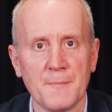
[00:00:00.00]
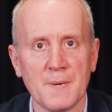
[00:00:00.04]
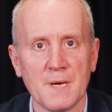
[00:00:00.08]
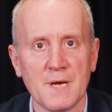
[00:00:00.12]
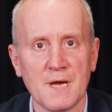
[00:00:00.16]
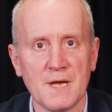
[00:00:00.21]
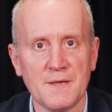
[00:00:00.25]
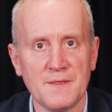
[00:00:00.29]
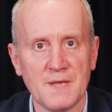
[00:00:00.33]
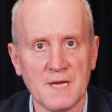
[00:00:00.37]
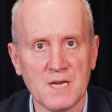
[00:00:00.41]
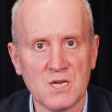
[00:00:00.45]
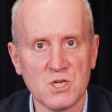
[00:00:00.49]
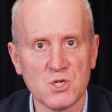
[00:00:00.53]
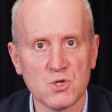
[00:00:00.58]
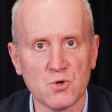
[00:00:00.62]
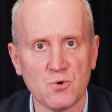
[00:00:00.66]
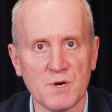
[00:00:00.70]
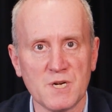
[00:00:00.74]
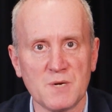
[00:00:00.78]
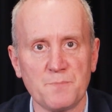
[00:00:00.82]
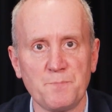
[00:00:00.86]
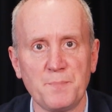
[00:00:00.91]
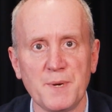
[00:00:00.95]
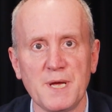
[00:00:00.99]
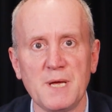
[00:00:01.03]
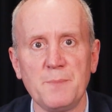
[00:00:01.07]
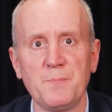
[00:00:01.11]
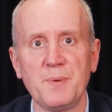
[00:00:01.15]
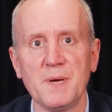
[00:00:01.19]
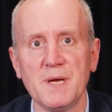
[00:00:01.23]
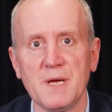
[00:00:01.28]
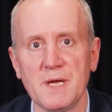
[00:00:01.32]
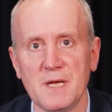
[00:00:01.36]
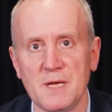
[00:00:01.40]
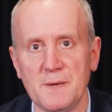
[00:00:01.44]
He then joined
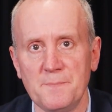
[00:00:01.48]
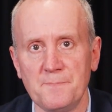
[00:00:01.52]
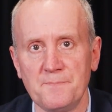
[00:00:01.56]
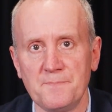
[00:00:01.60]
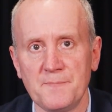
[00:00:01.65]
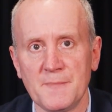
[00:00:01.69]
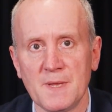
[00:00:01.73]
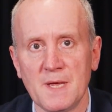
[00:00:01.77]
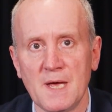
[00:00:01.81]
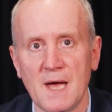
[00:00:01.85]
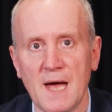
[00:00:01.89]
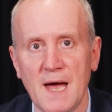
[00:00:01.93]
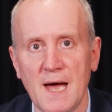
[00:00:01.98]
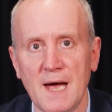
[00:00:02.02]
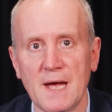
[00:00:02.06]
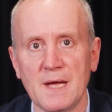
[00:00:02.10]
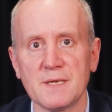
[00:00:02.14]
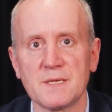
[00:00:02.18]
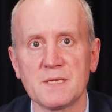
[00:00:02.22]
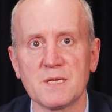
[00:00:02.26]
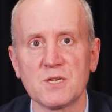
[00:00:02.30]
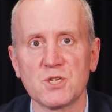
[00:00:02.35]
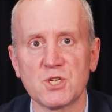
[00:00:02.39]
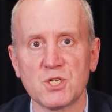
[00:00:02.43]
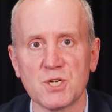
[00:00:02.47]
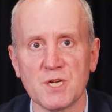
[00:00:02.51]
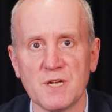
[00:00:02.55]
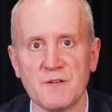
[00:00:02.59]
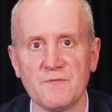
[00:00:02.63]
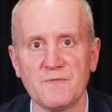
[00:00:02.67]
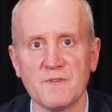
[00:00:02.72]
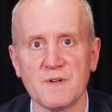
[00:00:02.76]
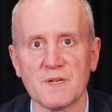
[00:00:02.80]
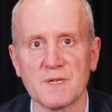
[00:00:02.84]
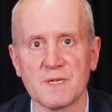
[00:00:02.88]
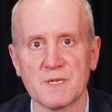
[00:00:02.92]
BP as
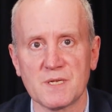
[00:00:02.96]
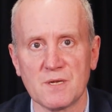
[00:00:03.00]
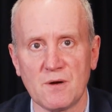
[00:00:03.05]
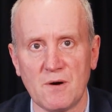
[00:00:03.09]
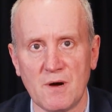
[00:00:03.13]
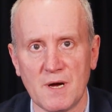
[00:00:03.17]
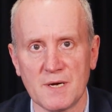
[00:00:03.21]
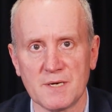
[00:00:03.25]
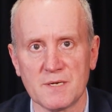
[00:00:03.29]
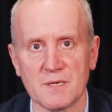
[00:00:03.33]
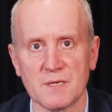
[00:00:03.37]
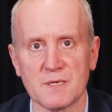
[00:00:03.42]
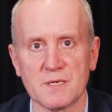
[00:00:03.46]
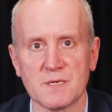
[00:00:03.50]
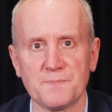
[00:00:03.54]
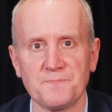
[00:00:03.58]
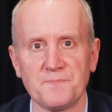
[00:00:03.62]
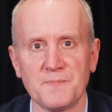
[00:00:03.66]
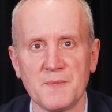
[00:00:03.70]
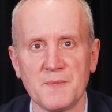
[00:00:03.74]
Chief Scientist.